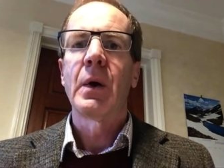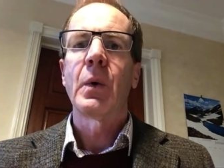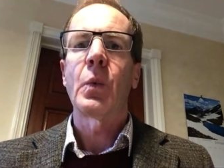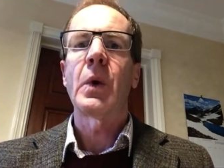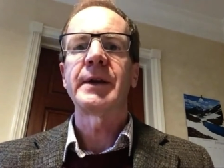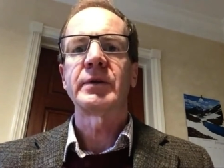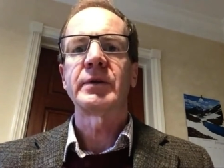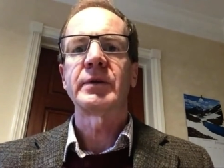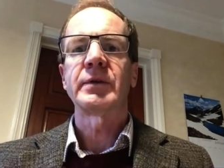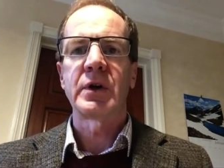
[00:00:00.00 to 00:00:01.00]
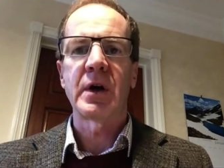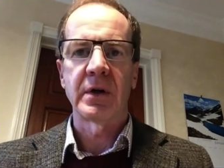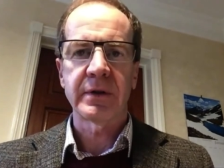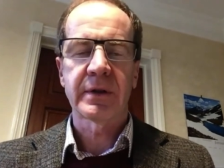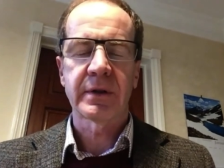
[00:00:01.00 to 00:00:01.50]
whether or
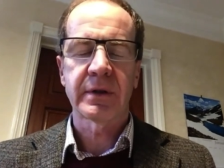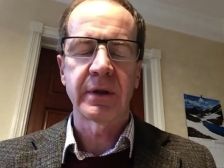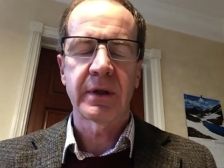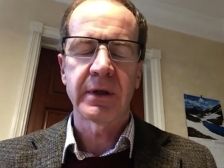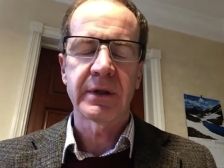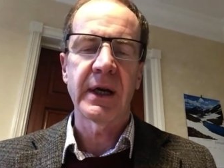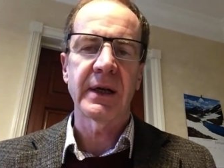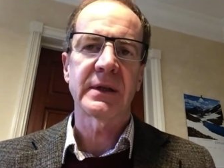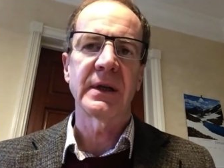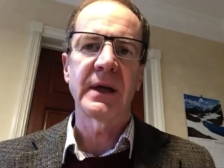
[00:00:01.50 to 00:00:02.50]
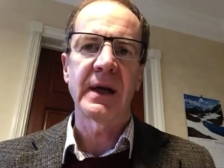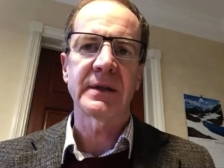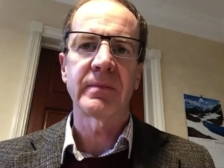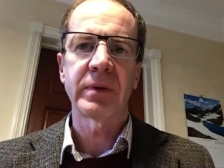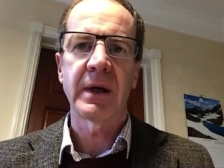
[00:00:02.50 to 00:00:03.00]
not the contractor
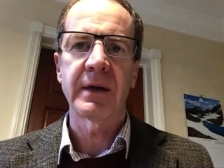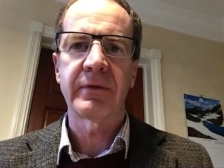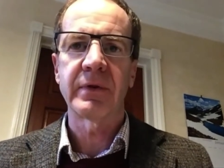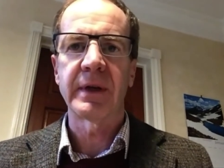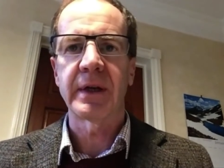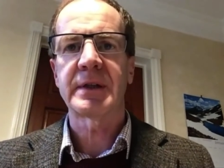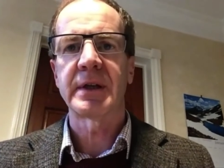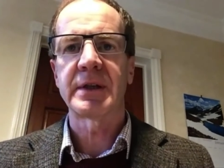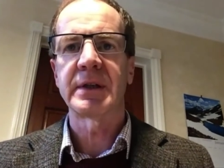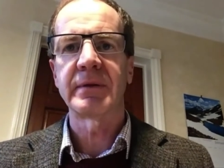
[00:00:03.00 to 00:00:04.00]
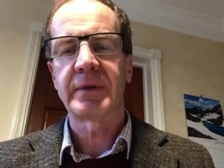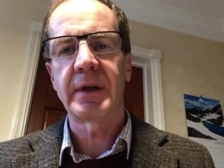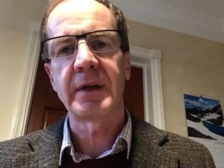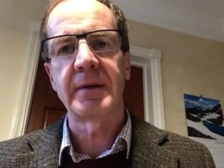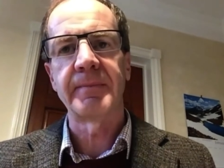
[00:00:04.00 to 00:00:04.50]
has applied for an extension of
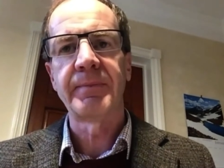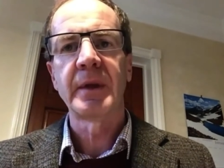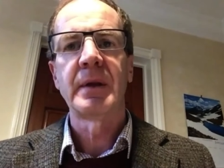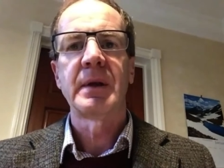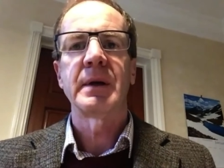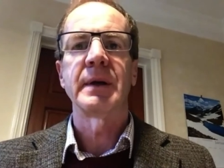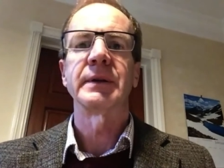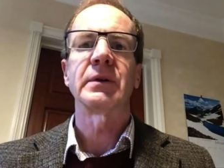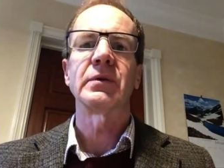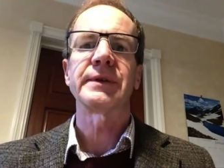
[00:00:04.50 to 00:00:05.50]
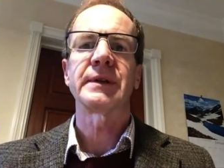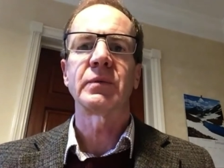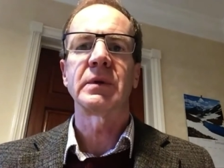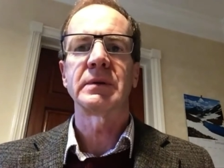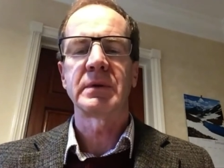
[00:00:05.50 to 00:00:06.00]
time. And the court said,
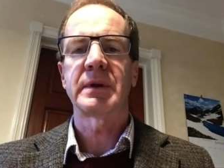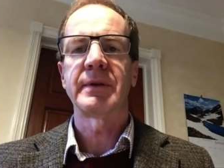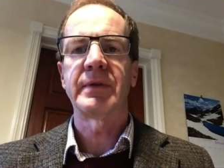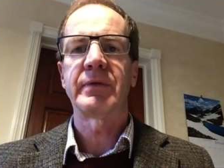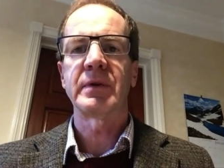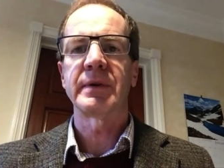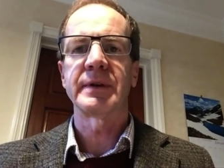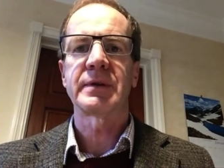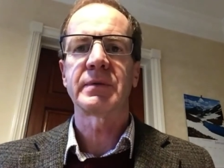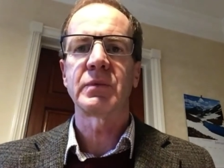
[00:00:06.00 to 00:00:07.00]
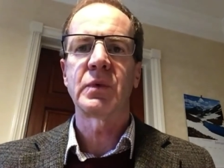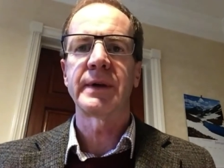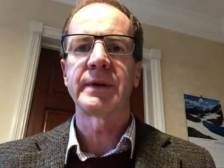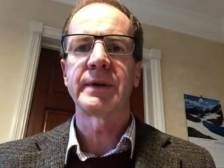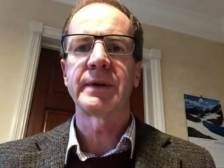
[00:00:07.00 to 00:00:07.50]
well, look, if you've got this
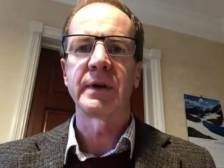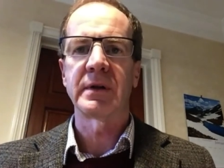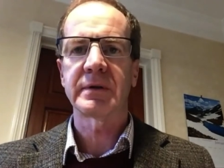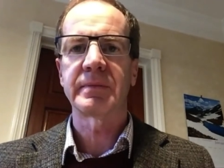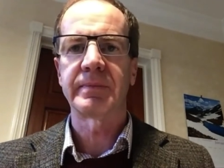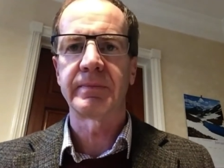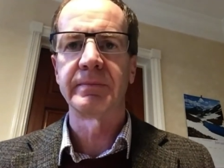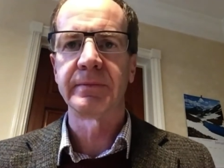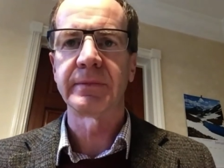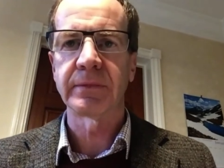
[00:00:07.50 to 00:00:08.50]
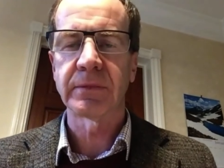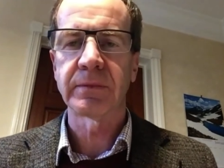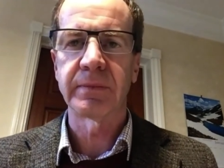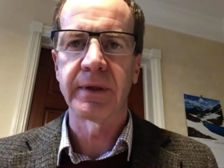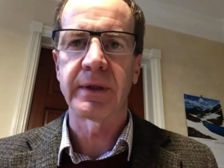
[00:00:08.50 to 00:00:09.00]
whether or not
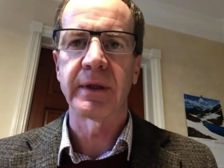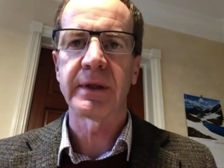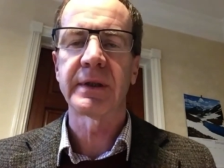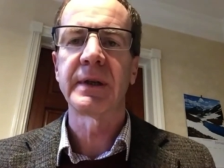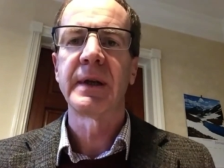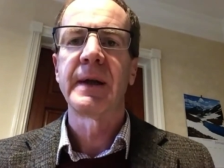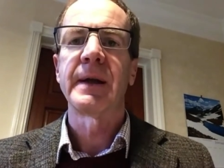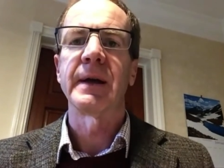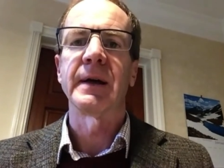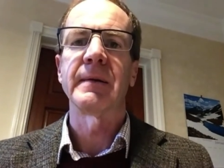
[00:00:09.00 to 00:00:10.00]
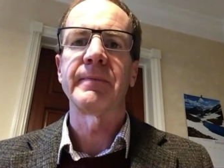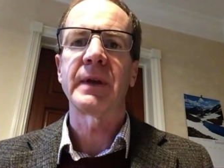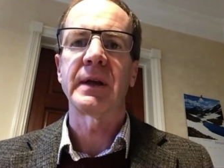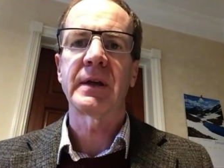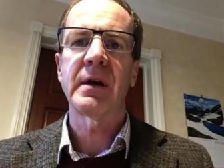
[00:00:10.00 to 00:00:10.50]
business, um,
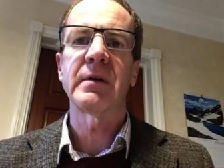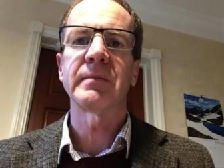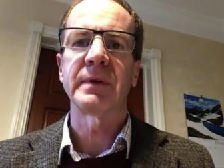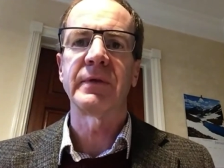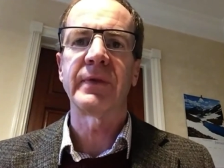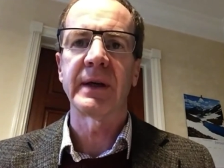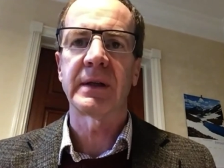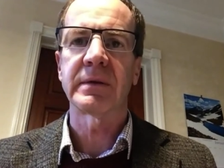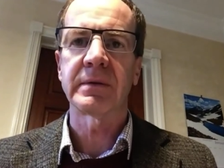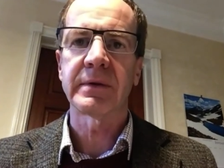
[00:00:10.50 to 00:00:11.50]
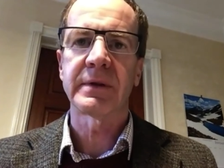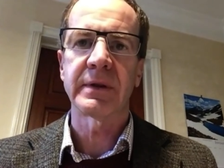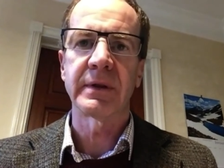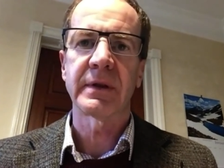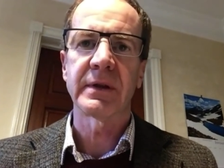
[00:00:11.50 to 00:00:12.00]
it can't be fatal
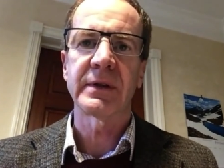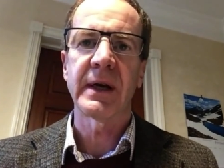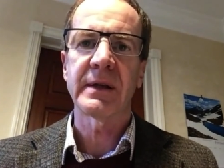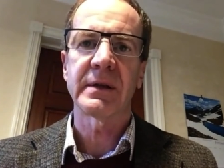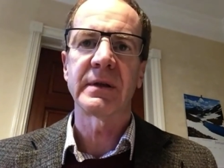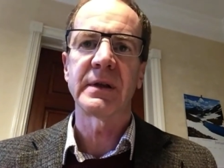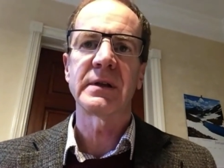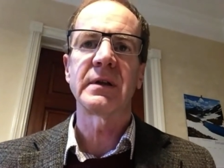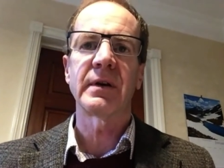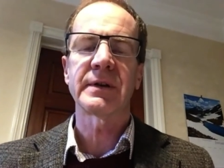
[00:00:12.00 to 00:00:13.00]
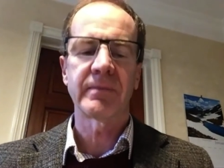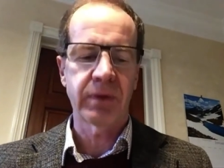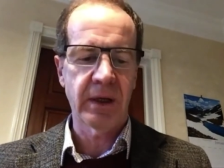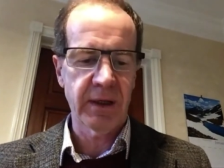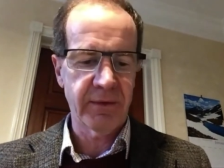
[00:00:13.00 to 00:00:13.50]
to the contractor that he's not
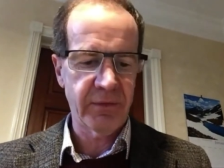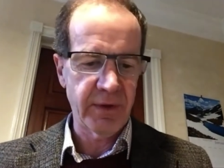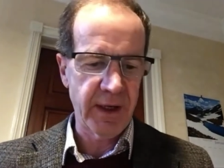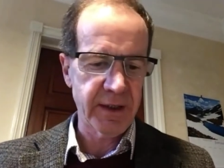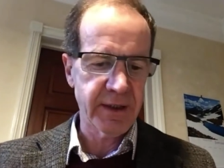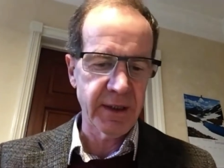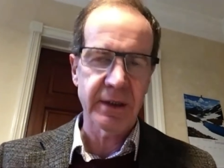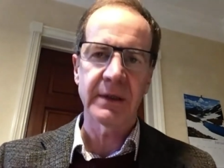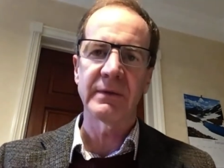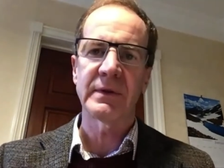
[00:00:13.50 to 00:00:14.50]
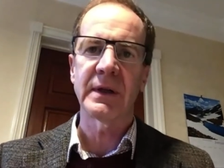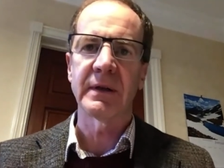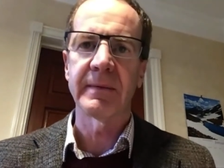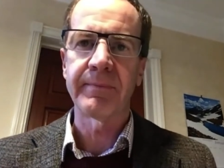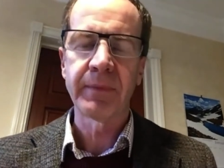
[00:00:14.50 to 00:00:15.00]
applied for an extension of
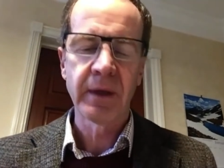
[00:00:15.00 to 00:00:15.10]
time.